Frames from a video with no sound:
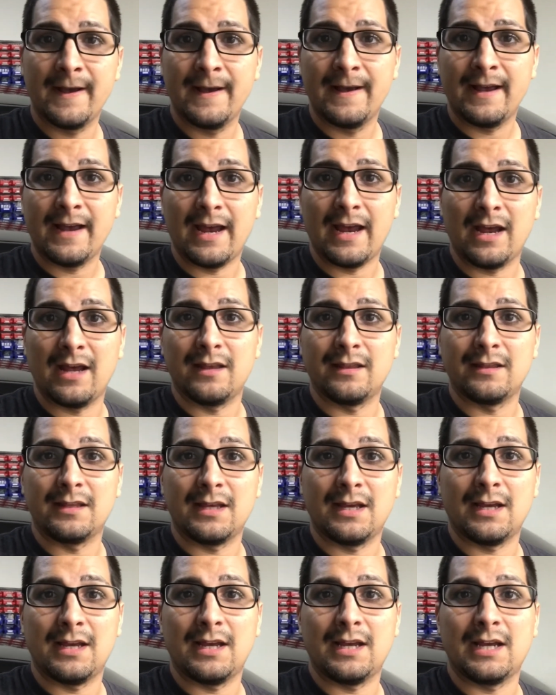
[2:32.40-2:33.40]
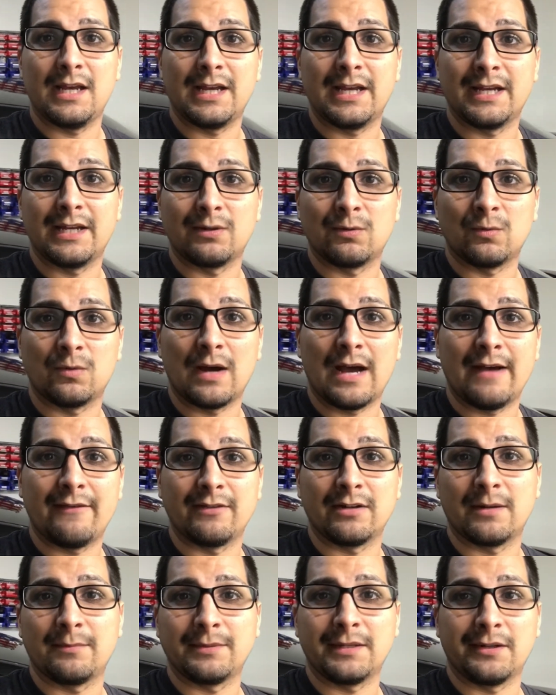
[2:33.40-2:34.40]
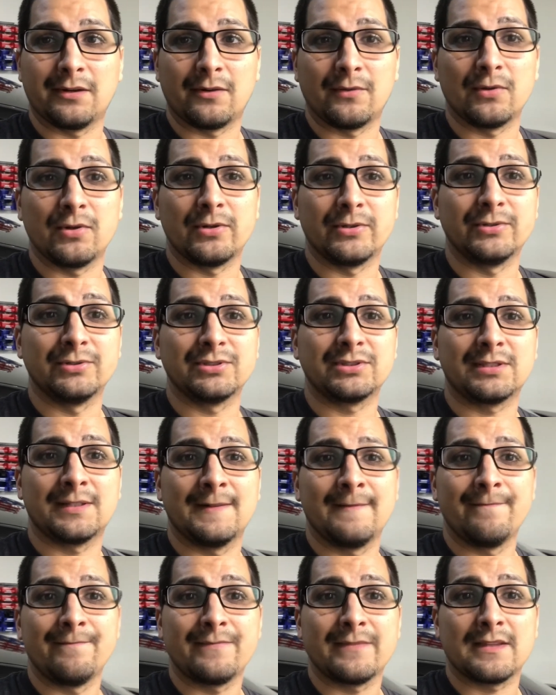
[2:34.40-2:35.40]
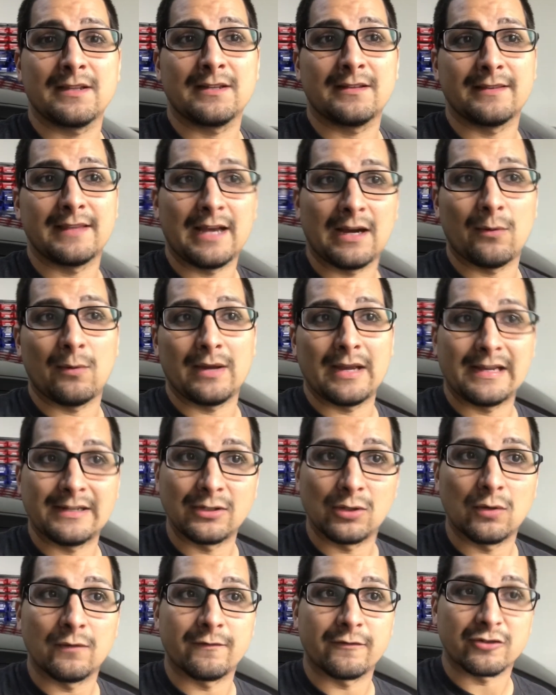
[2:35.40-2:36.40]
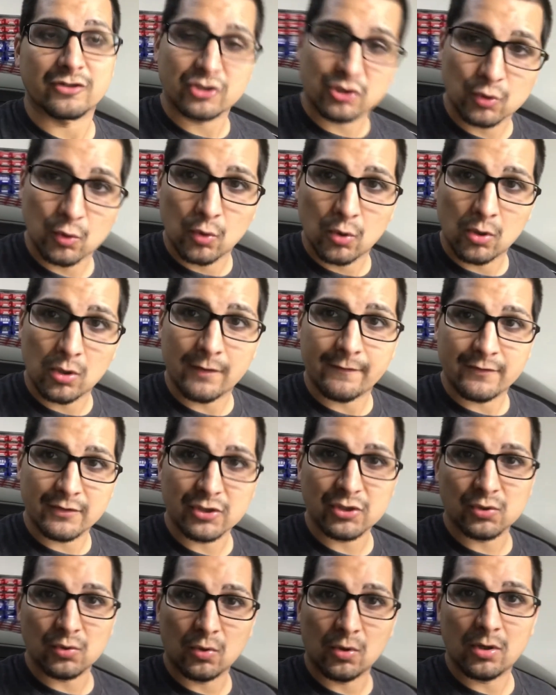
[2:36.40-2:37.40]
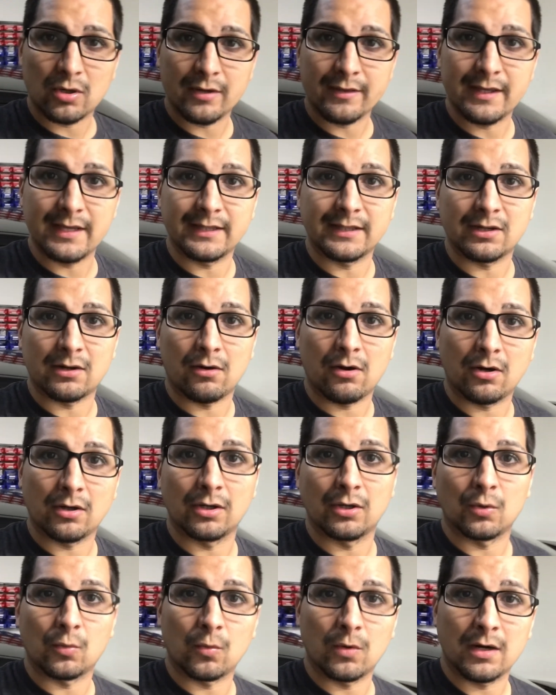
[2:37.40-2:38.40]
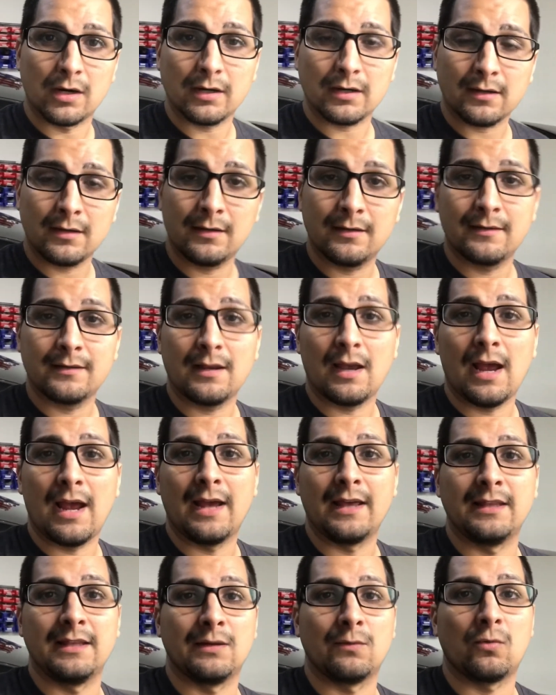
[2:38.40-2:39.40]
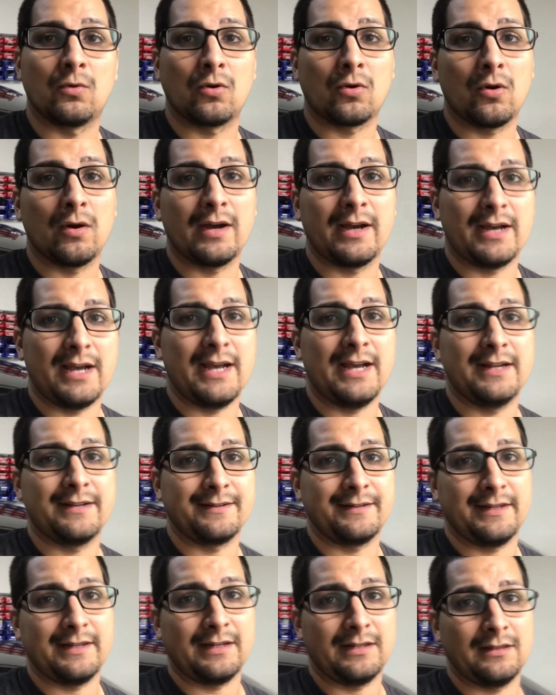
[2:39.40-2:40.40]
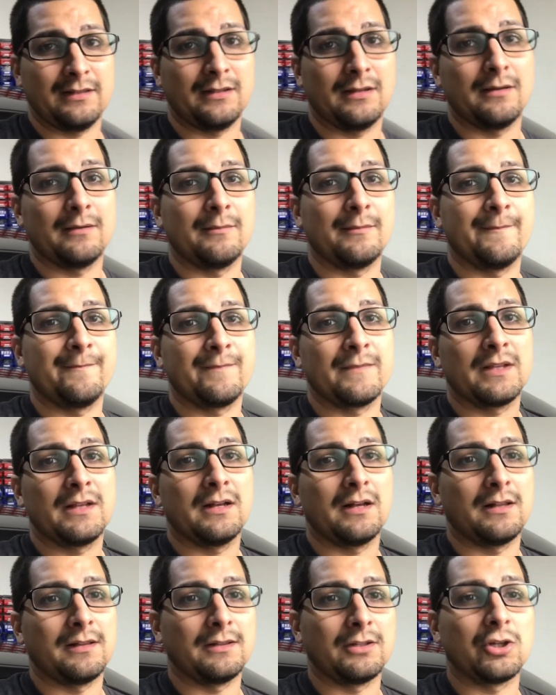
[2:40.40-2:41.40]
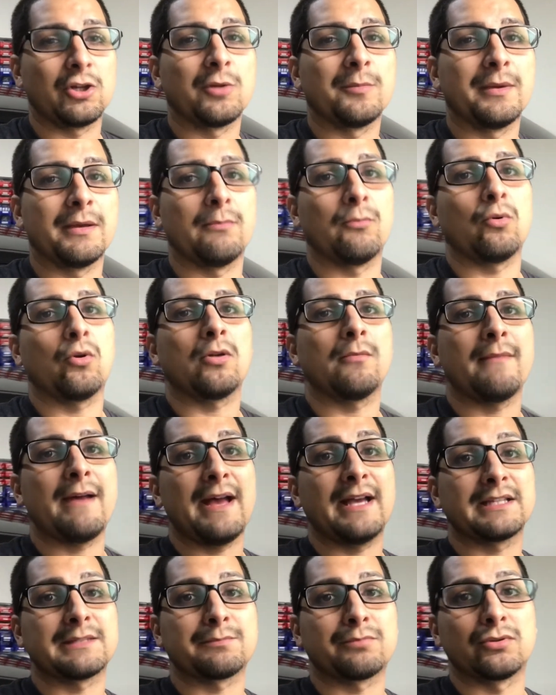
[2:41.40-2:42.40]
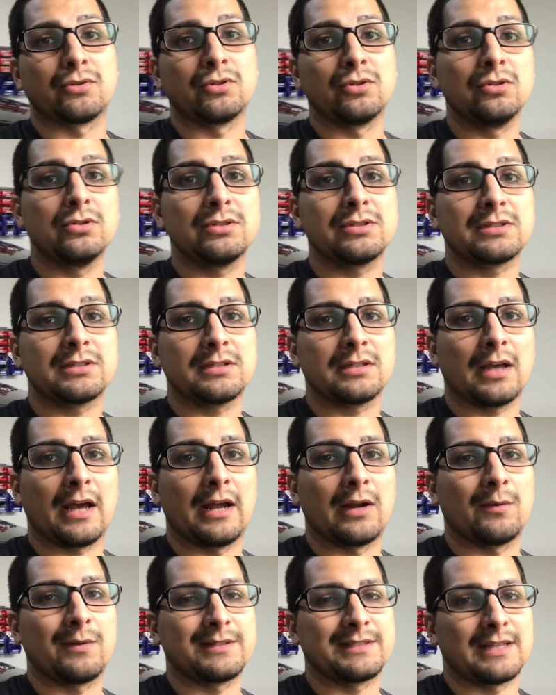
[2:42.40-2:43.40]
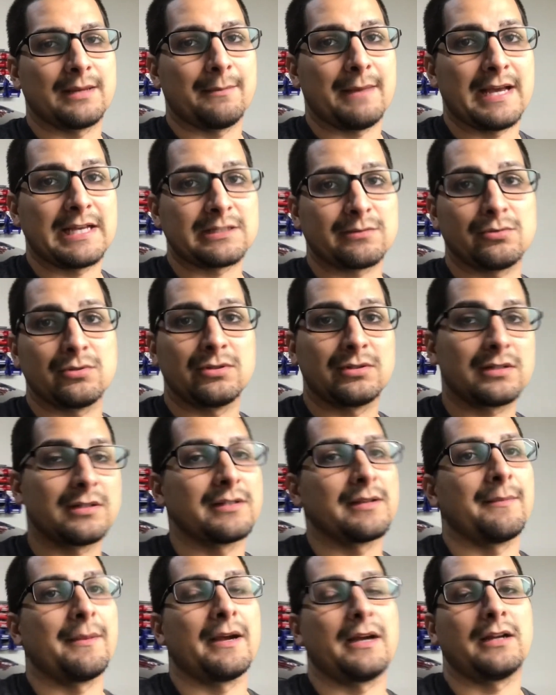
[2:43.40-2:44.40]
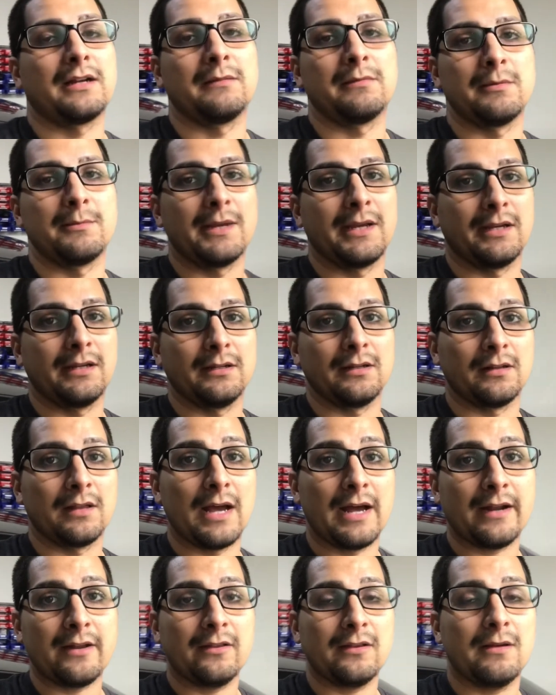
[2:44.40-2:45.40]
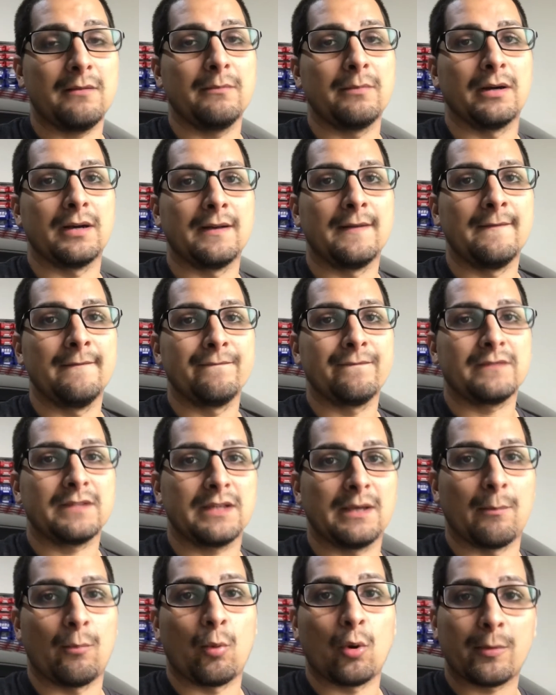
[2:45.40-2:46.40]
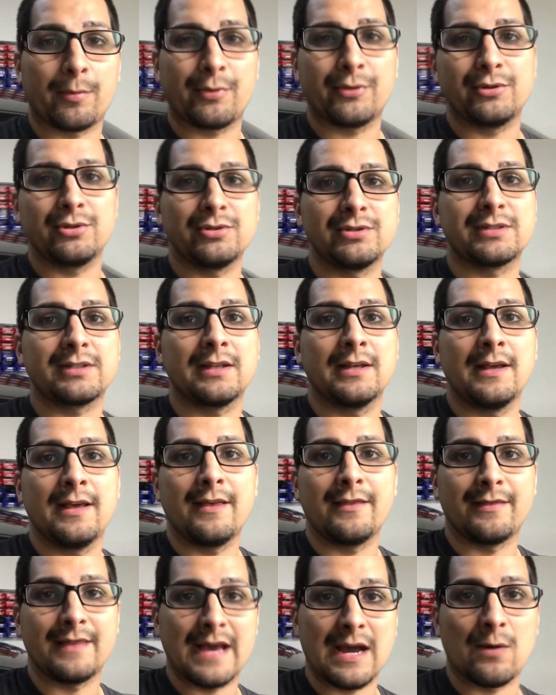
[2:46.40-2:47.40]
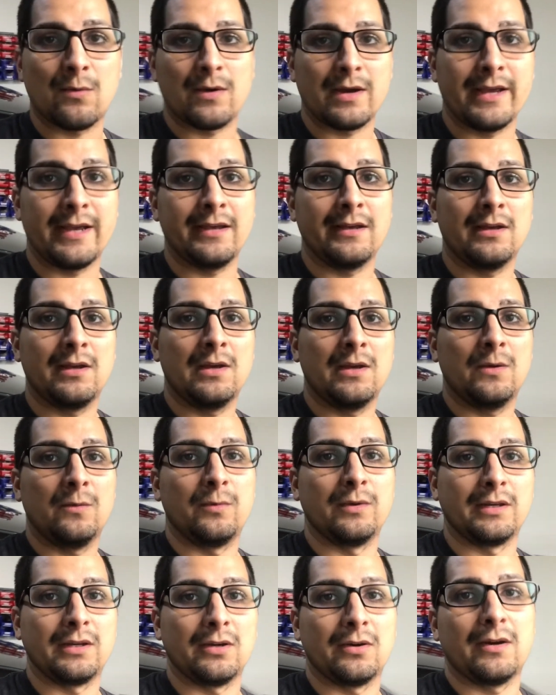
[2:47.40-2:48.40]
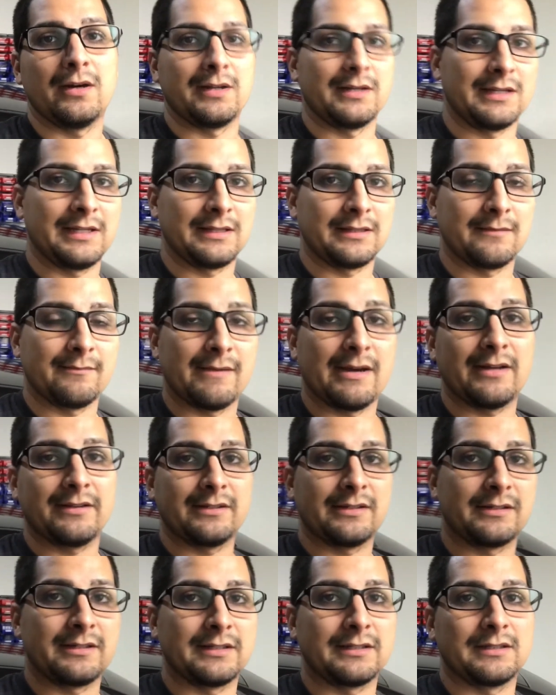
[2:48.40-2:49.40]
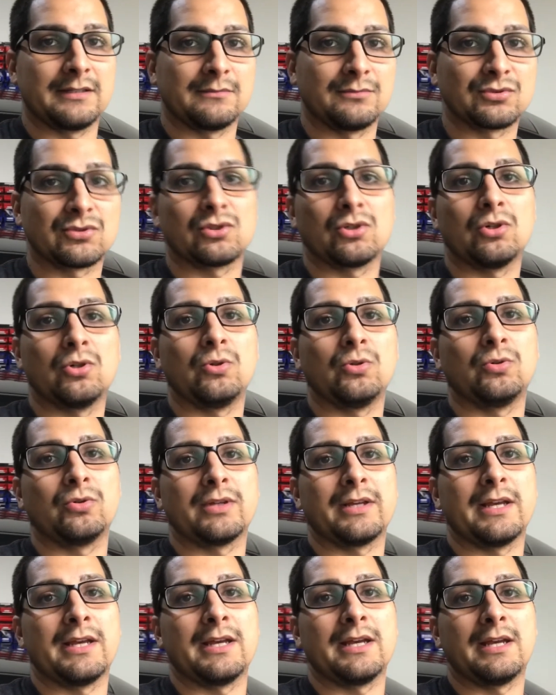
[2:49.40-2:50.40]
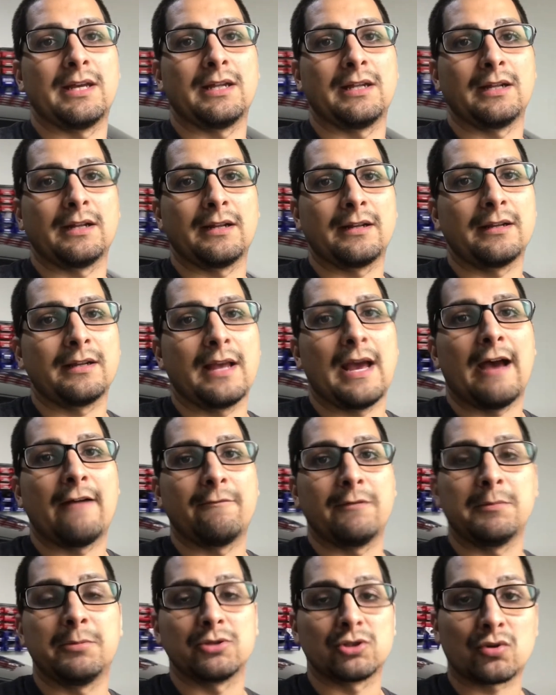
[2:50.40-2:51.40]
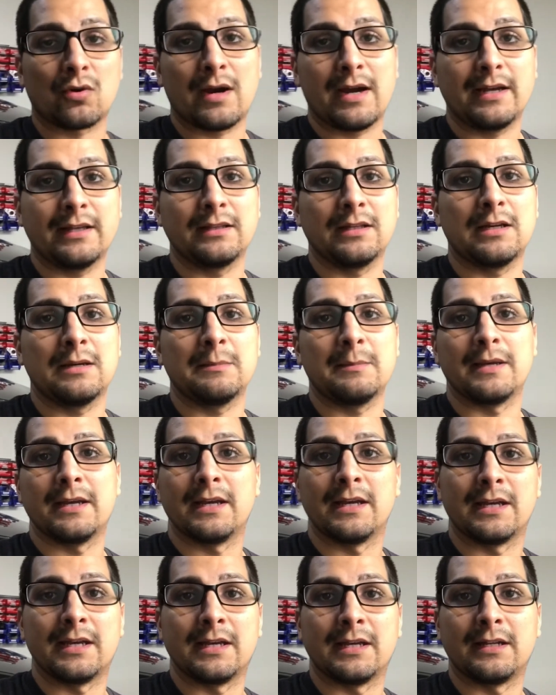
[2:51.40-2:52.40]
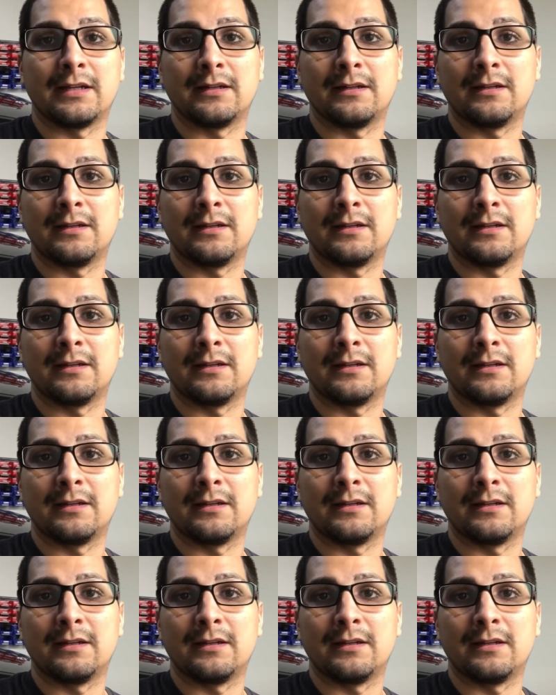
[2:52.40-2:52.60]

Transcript: and then we'll have an update on those. That way I know for sure that they're all going to work, and then we'll go ahead and getting them a little bit more mass produced. I don't want to say mass produced because I'm not going to be making a lot of them, but get more produced. That way we can go ahead and get them out there, get them sold, and have people trying them, and